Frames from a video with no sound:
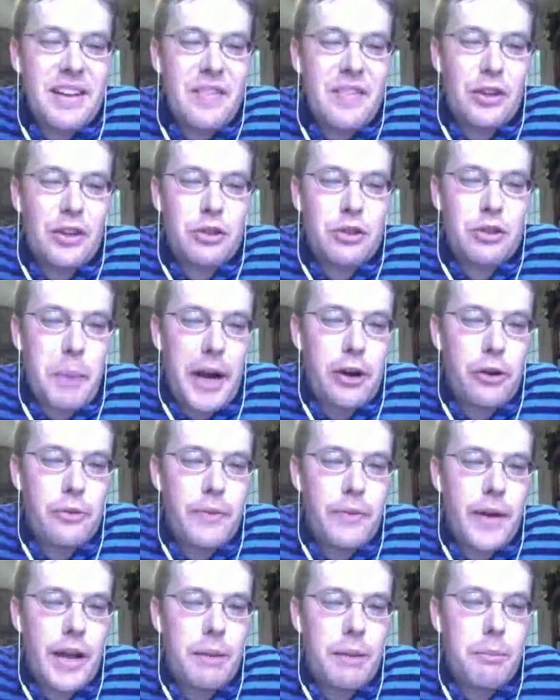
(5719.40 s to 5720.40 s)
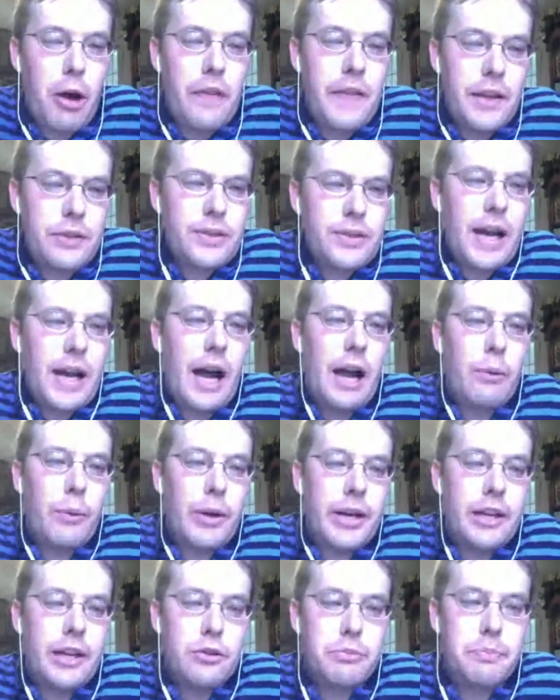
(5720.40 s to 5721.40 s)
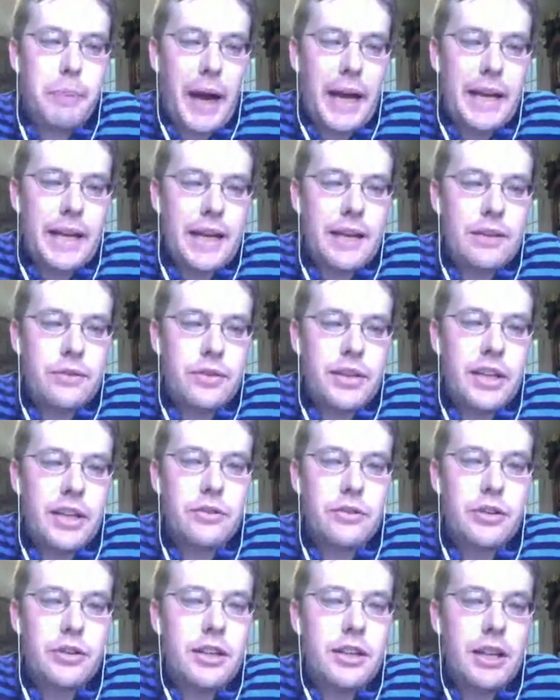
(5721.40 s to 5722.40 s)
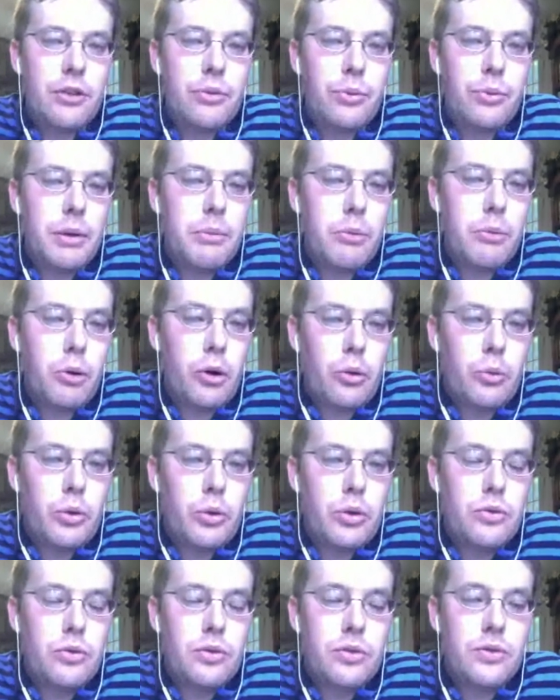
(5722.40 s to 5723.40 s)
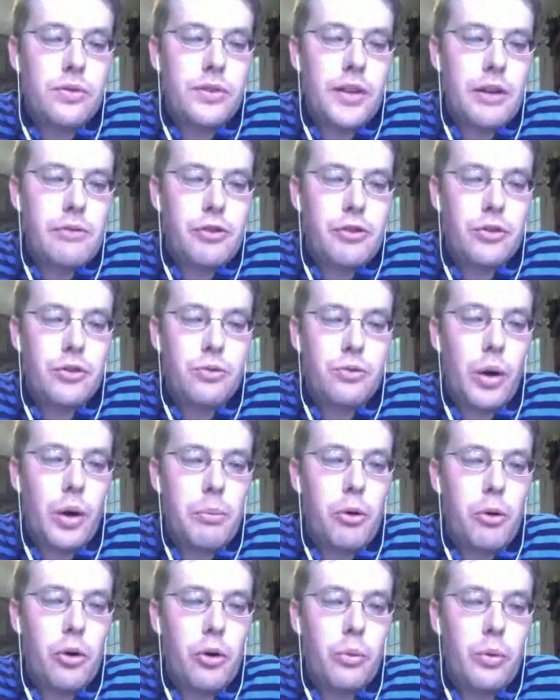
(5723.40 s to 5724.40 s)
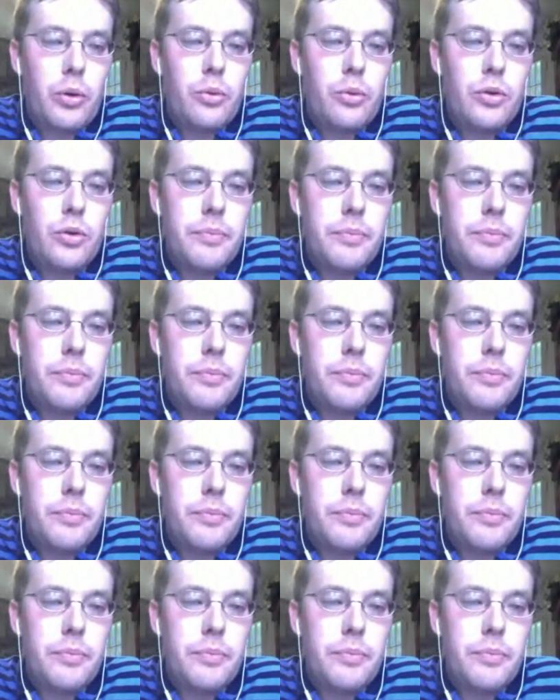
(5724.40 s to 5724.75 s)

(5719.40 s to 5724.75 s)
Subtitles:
The spider venom on this guy, when his bite hits, he does a D3 mortal wounds instead of just 1 mortal wound.